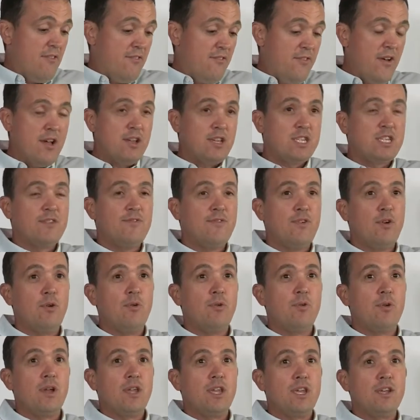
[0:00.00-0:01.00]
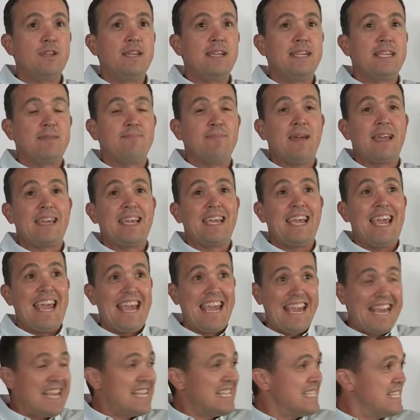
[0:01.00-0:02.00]
First of all, you need to make it
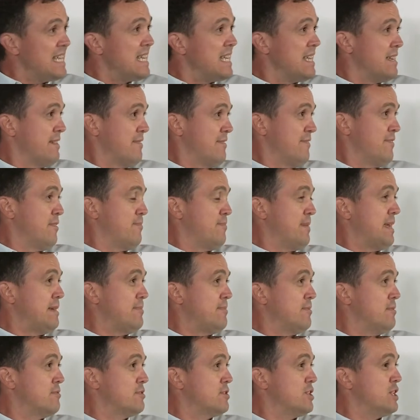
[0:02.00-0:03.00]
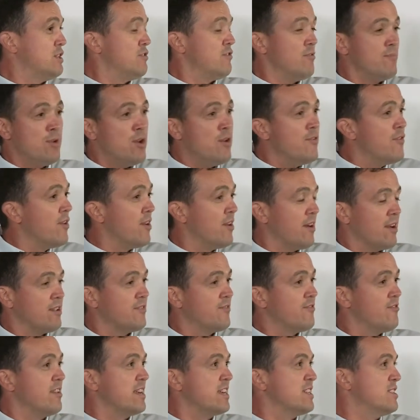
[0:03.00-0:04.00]
easy for people. So you remove all those
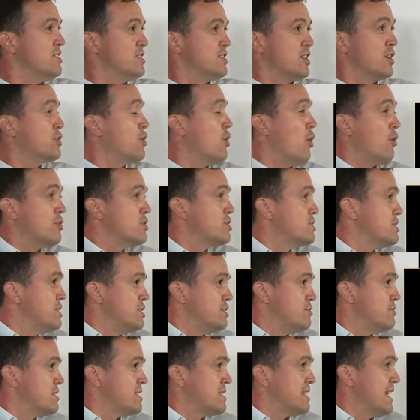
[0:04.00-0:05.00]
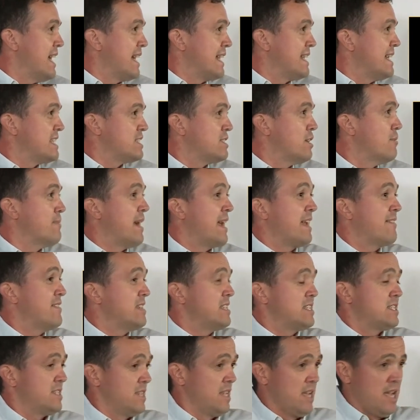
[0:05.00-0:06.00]
frictions. So cost, as you were saying, let's not make
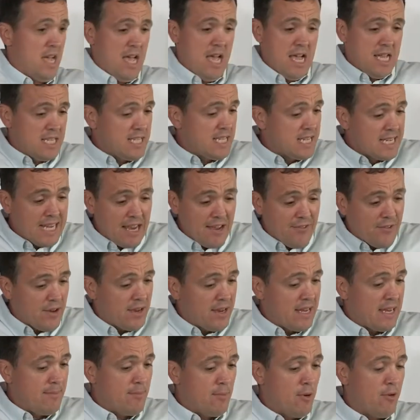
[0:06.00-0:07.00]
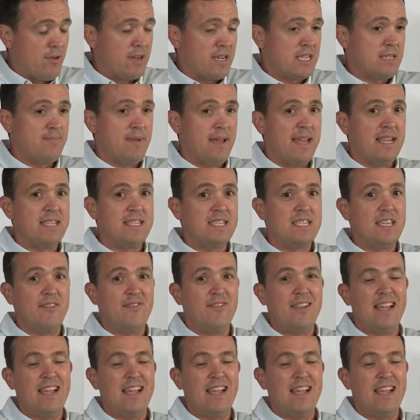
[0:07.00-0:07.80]
this significantly more expensive.